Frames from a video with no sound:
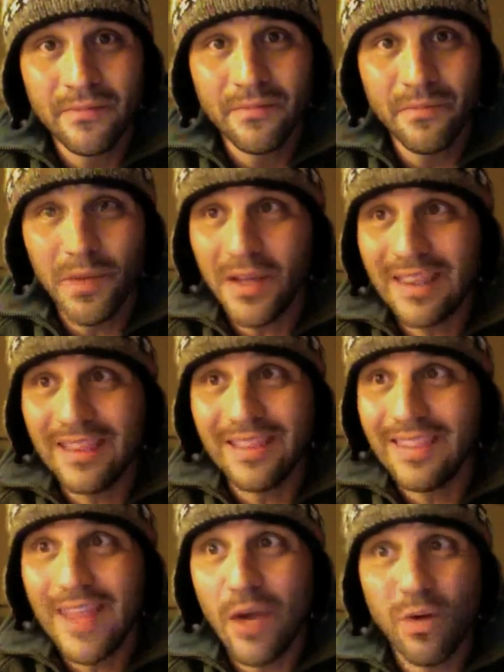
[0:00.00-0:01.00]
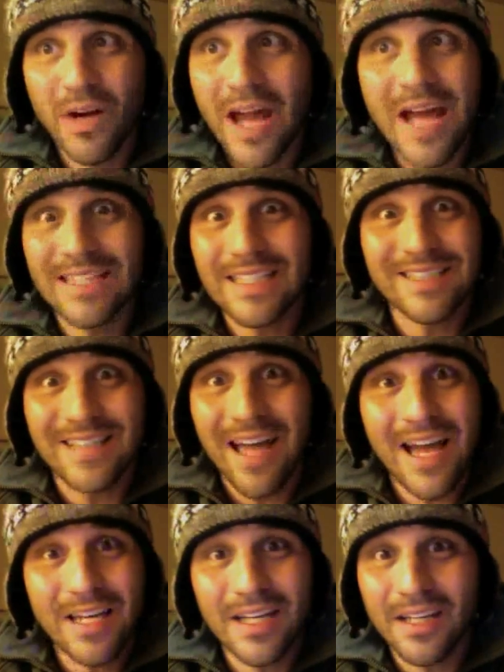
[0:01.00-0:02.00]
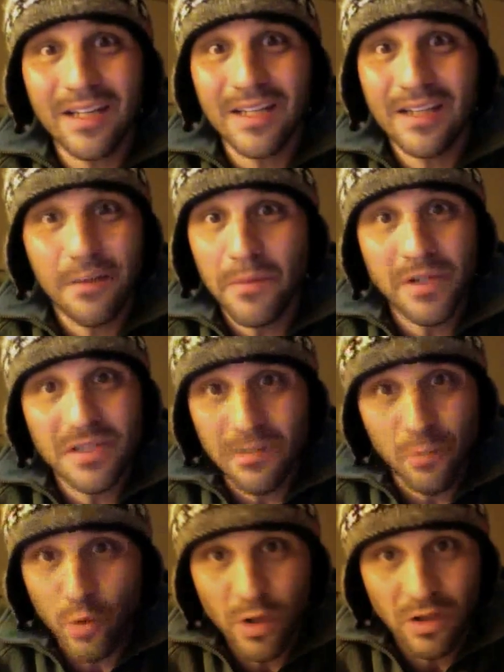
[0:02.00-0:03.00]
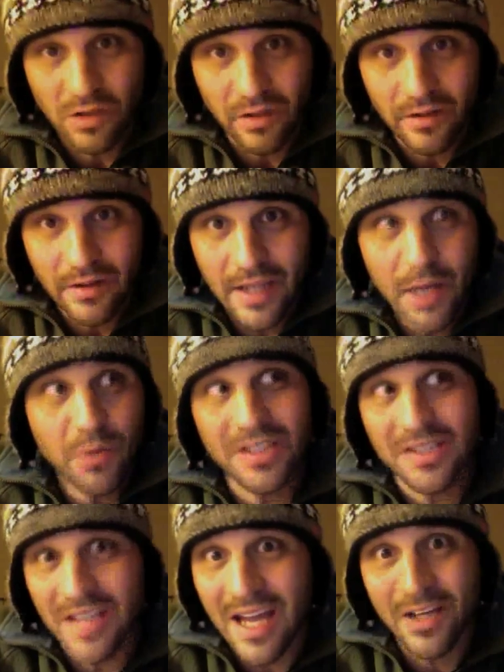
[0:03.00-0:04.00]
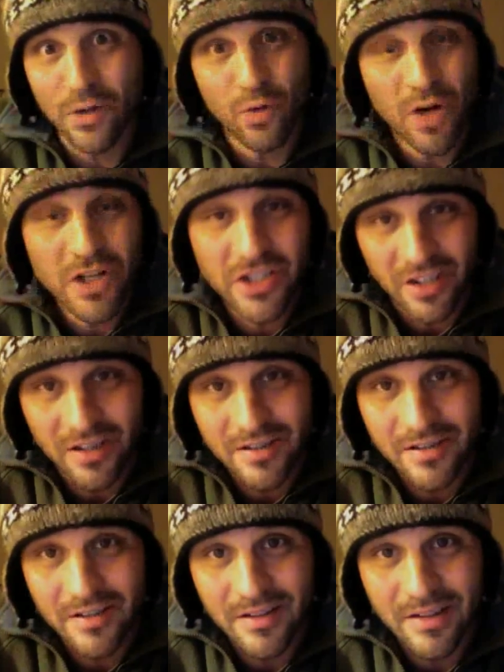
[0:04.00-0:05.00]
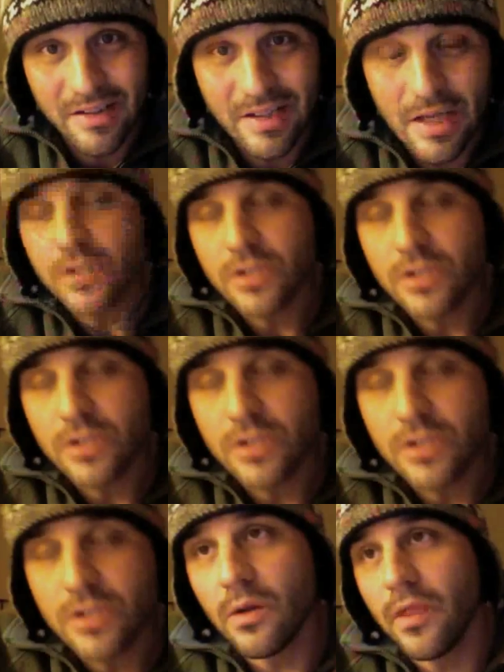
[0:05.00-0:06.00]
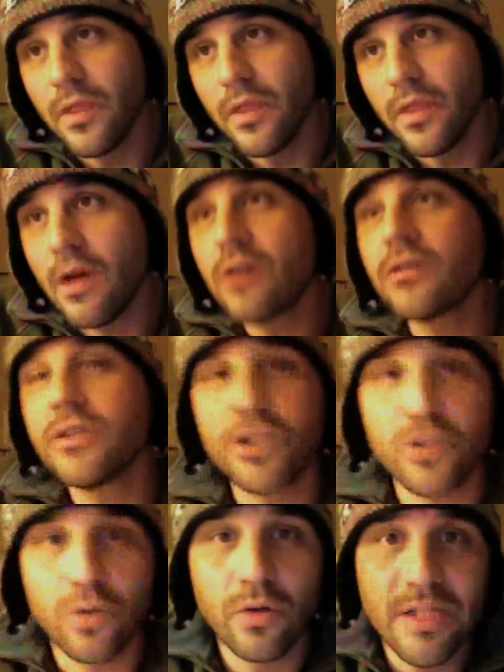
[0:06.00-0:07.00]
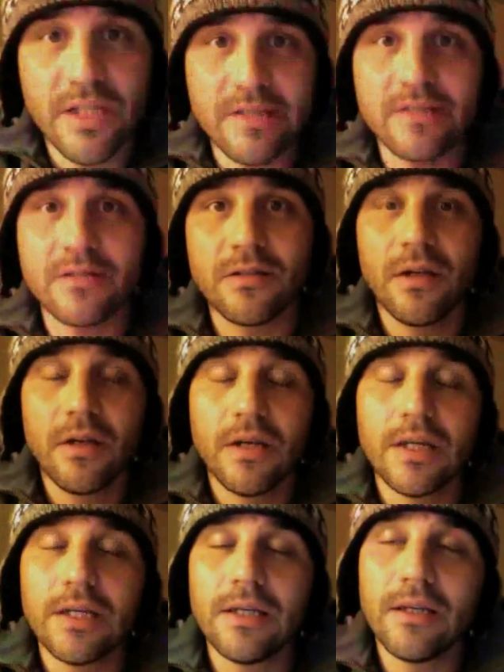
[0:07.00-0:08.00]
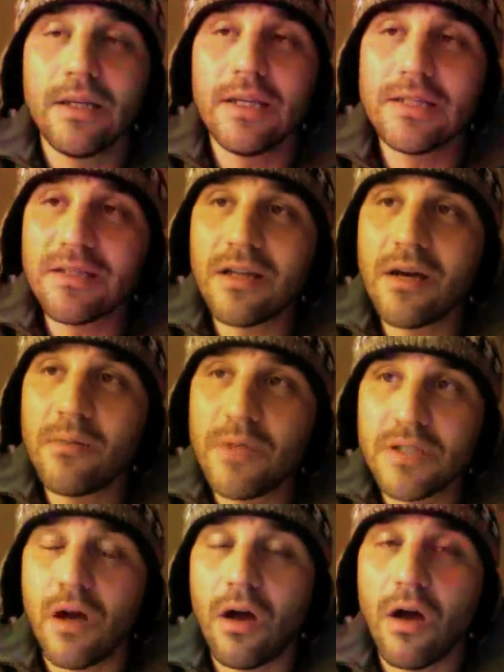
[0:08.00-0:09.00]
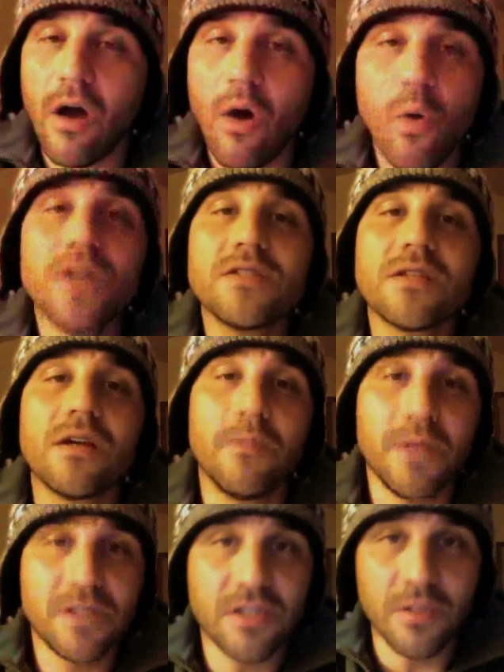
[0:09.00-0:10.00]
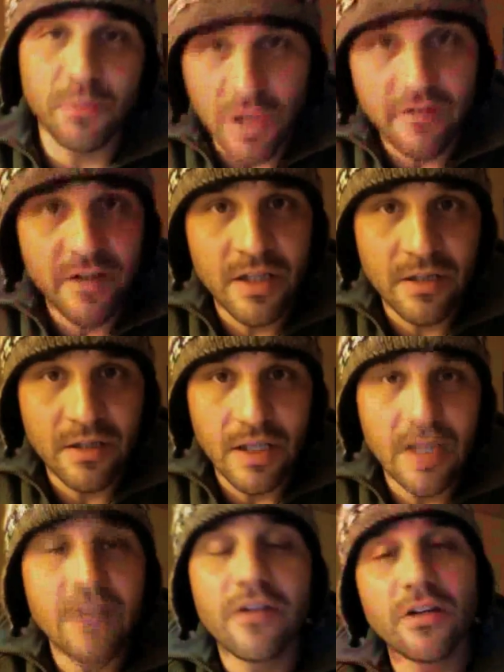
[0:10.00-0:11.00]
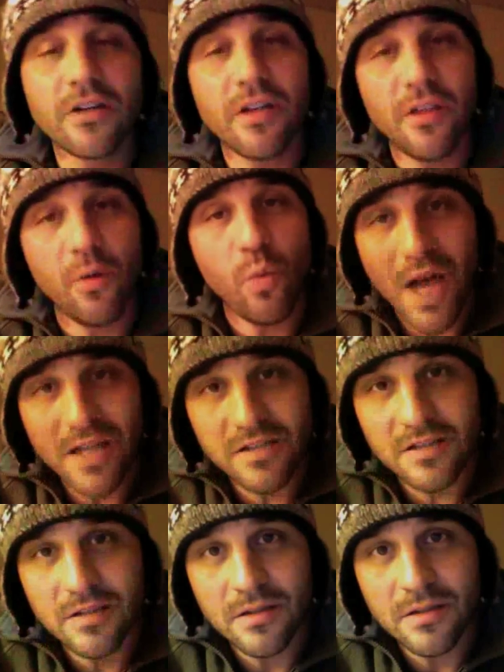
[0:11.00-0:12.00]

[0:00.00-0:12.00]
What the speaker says: but they were not designed in the Muslim world. They were designed in Russia. So the long and the short is, Islam is always going to be subservient either to the West,